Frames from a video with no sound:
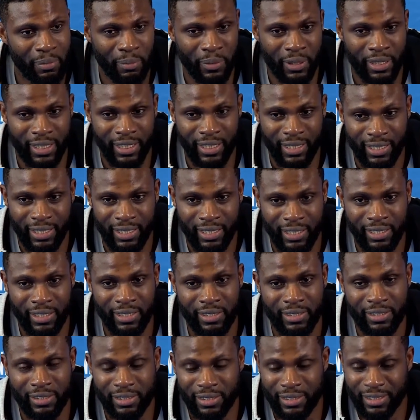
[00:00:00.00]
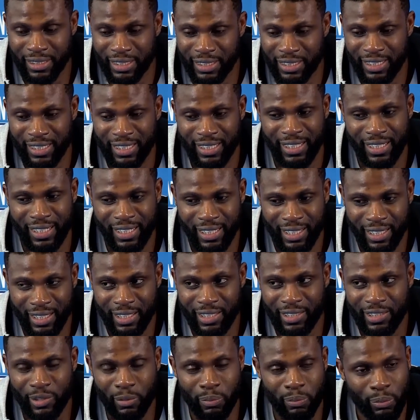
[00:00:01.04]
I mean, he is
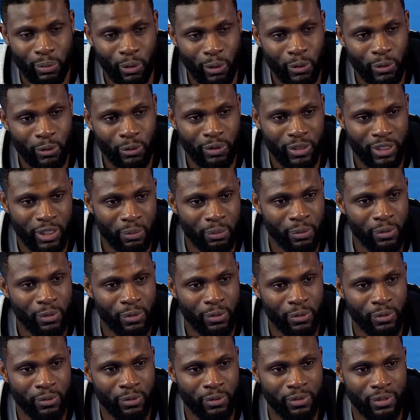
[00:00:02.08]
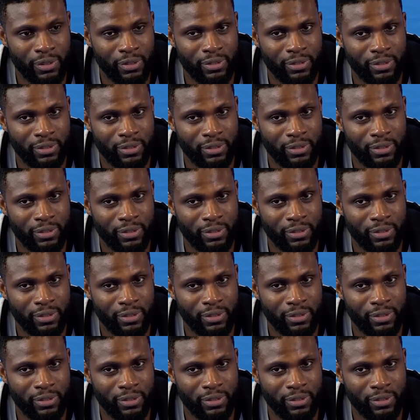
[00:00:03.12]
the prototypical